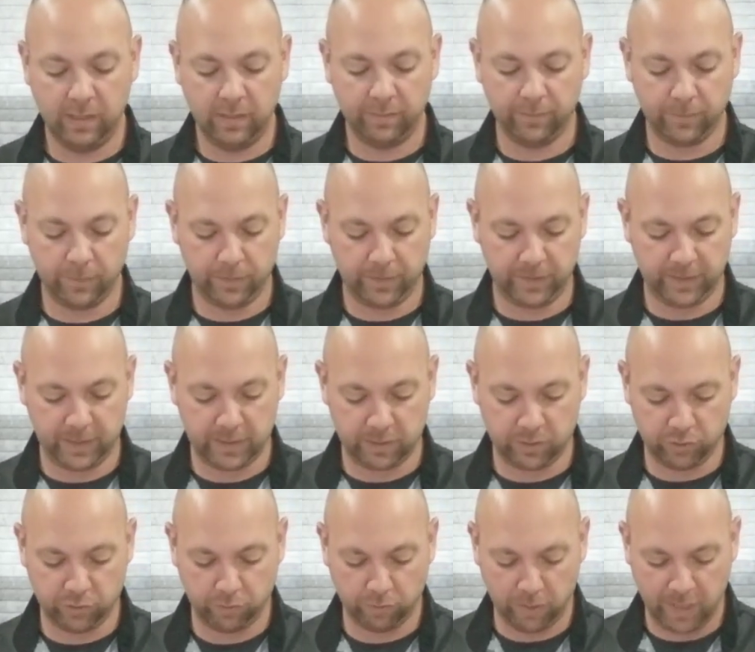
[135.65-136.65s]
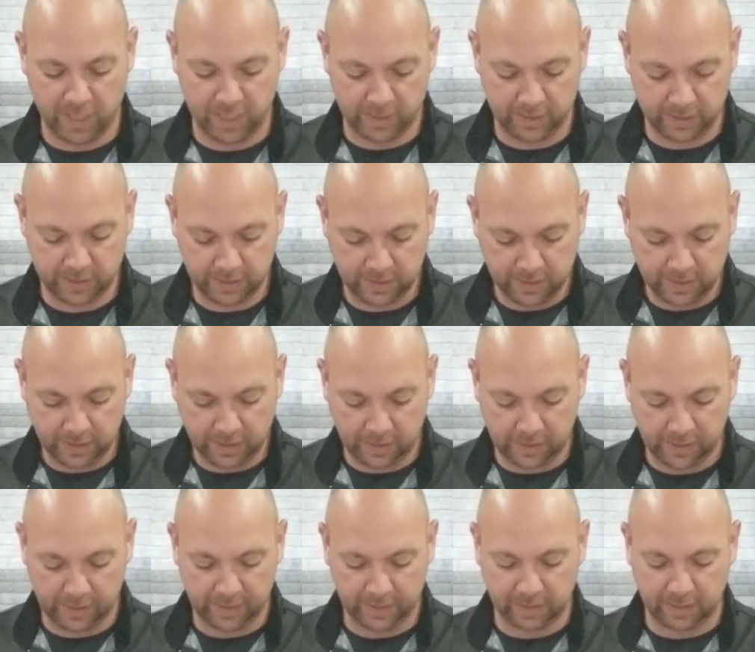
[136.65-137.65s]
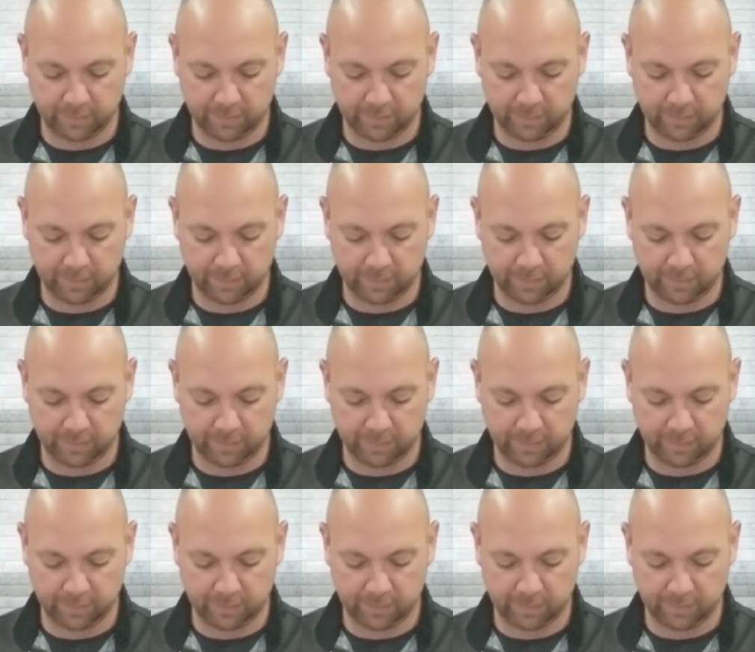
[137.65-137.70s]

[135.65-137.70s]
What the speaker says: For the trend, it